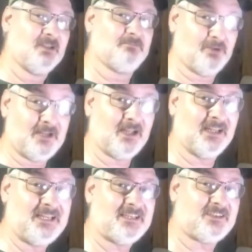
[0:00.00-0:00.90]
put a
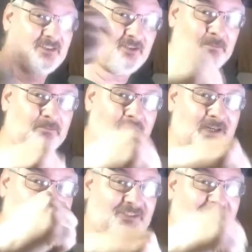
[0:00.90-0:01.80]
link to the
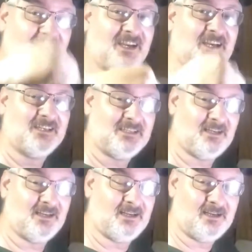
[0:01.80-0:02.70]
books,
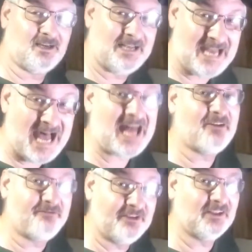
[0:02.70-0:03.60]
uh, a non
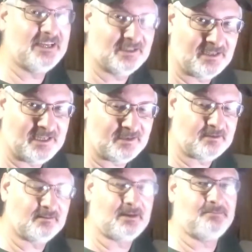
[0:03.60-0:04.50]
affiliate link.
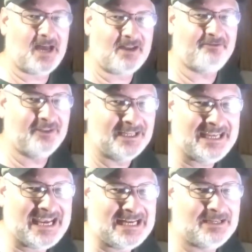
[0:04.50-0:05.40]
I'm not
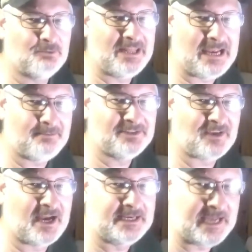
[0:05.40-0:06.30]
affiliated with
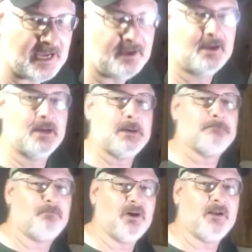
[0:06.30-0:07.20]
Amazon yet,
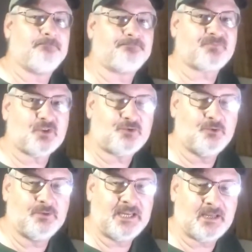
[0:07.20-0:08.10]
but
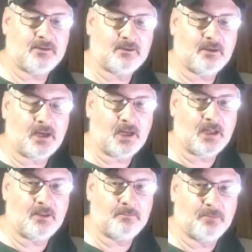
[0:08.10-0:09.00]
to get
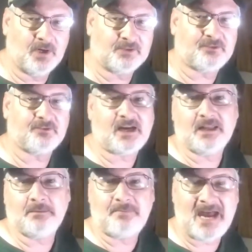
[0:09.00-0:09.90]
uh, the books
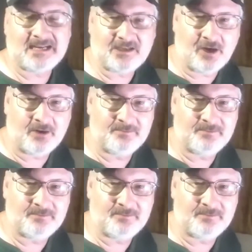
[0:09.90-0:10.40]
on the backyard